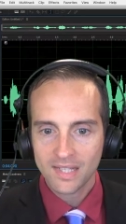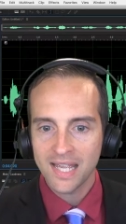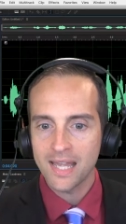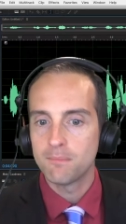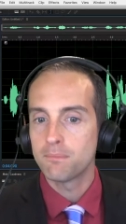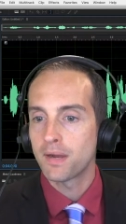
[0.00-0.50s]

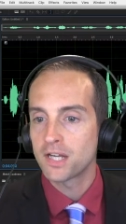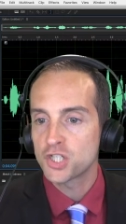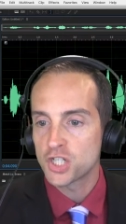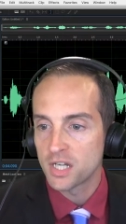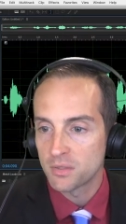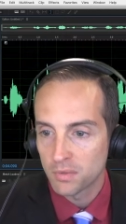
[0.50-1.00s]
and
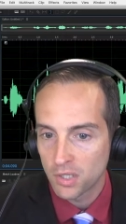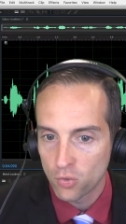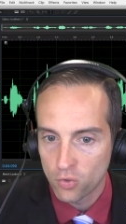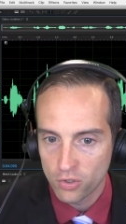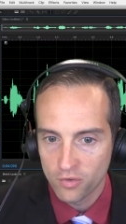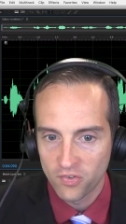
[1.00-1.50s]
punch in and
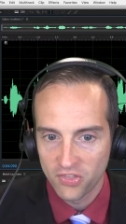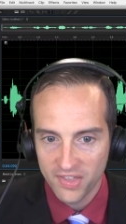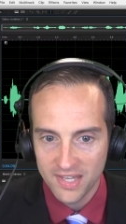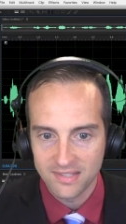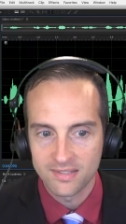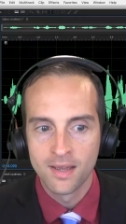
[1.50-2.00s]
record over
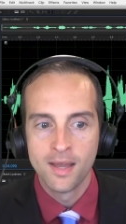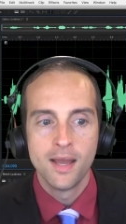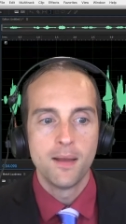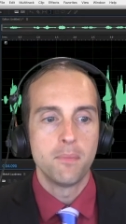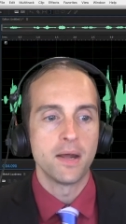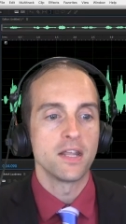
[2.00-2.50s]
this.
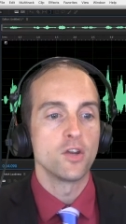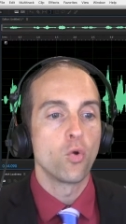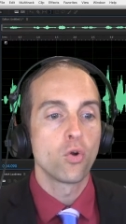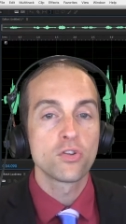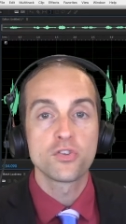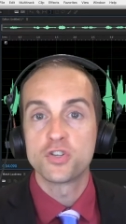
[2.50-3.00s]
But in
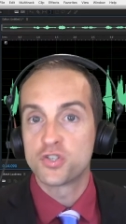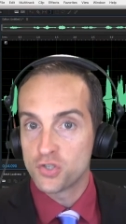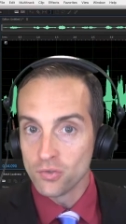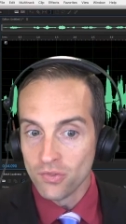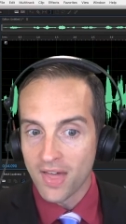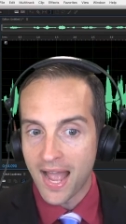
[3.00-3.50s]
order to
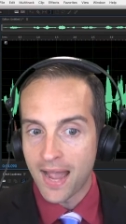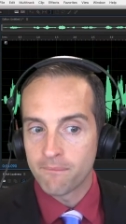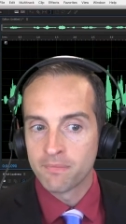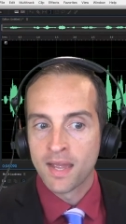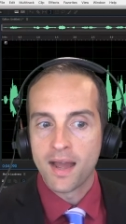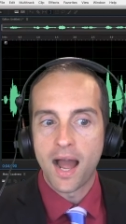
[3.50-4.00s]
do
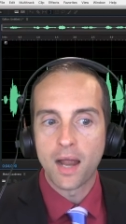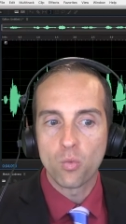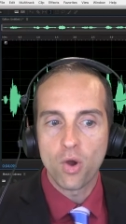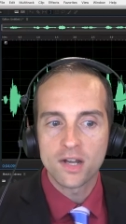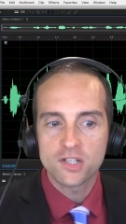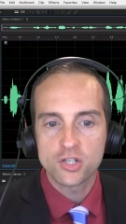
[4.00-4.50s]
that, I
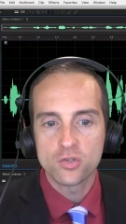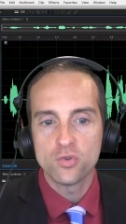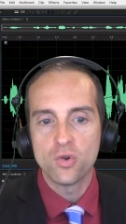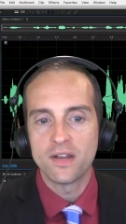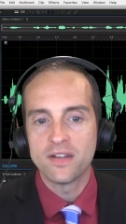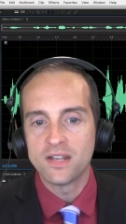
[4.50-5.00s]
want
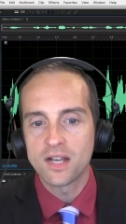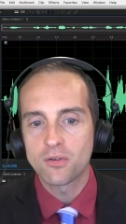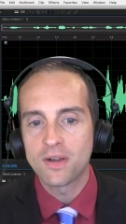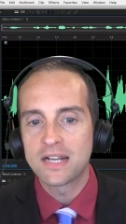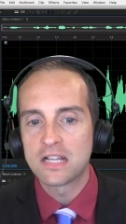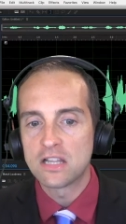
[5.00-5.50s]
to
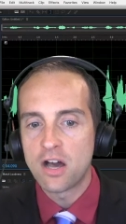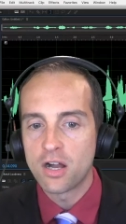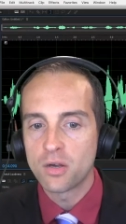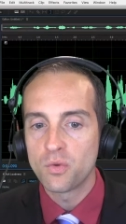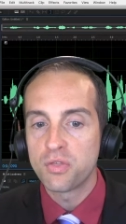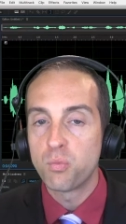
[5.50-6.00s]
narrate
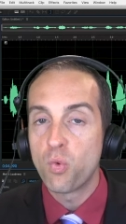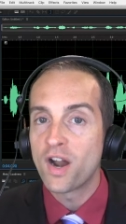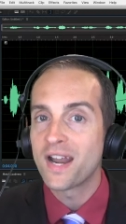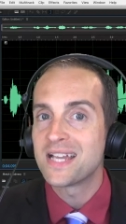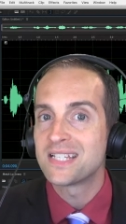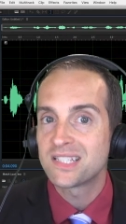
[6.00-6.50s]
along with
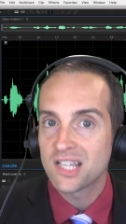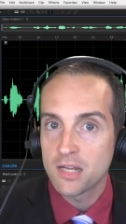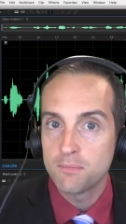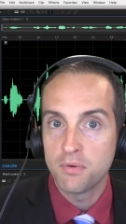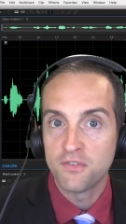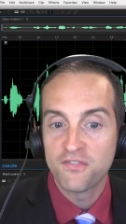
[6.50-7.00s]
what I
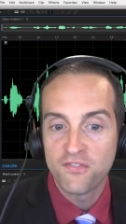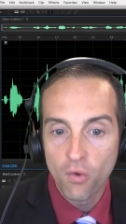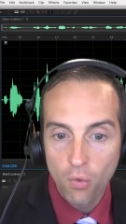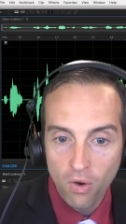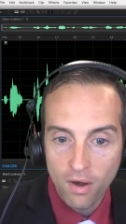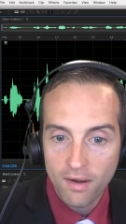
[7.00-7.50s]
said
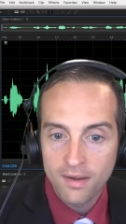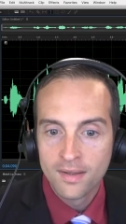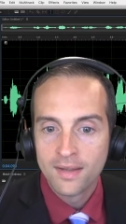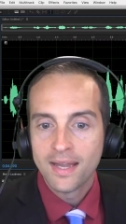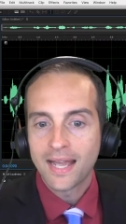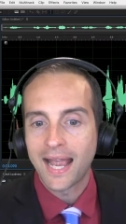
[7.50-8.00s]
before
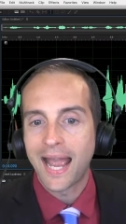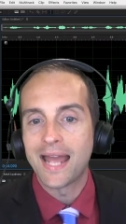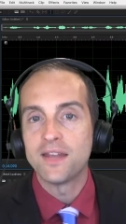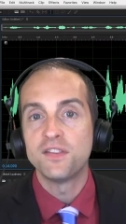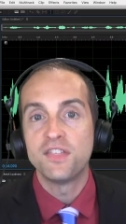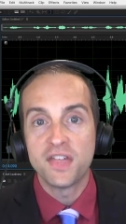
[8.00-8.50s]

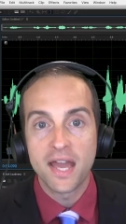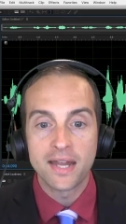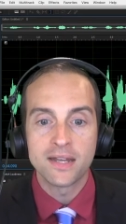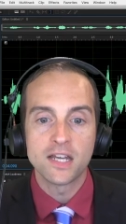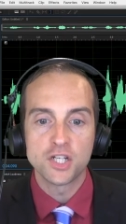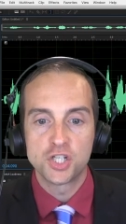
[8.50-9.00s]
and
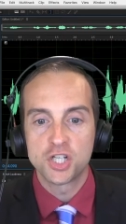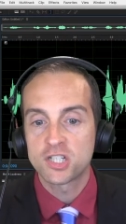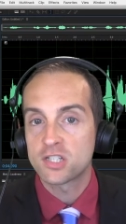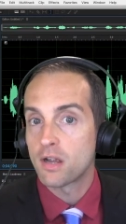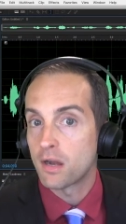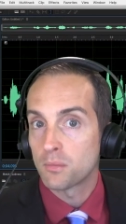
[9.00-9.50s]
then just
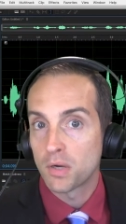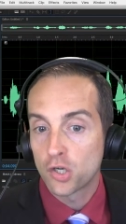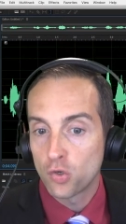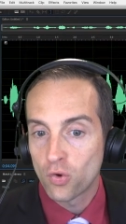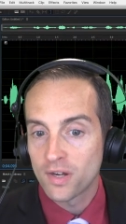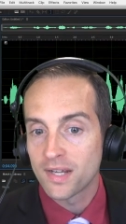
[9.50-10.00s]
start
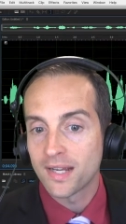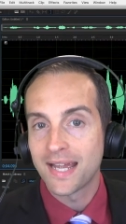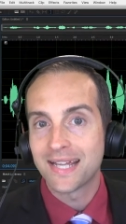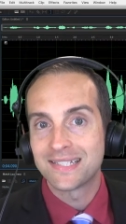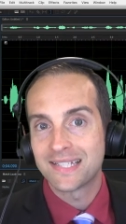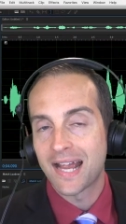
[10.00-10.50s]
recording
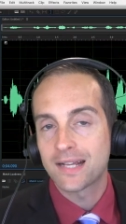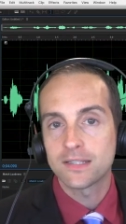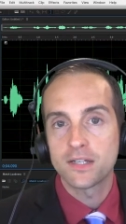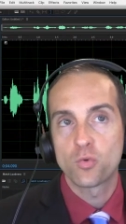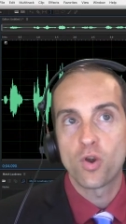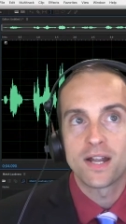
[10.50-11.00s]

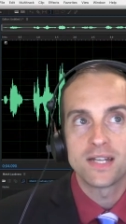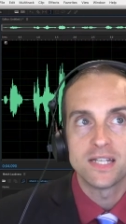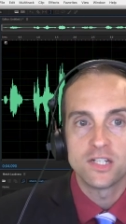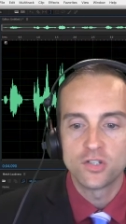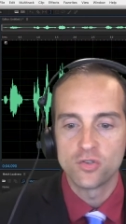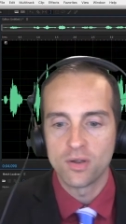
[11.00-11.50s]
exactly where I
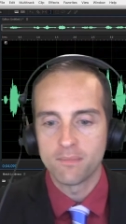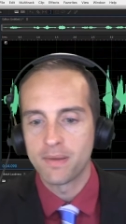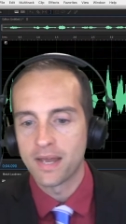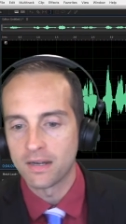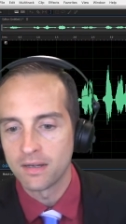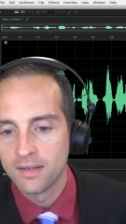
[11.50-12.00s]
need to do it
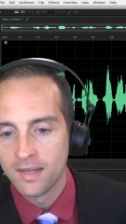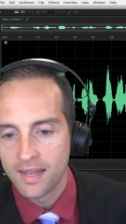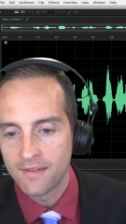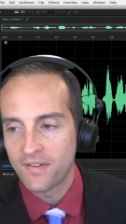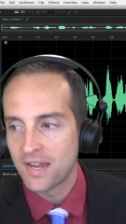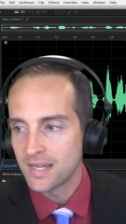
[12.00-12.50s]
better.
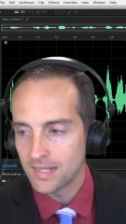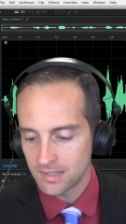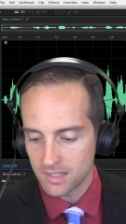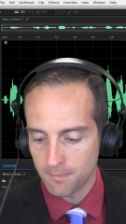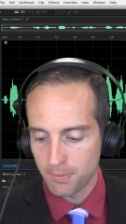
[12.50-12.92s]
If I hit the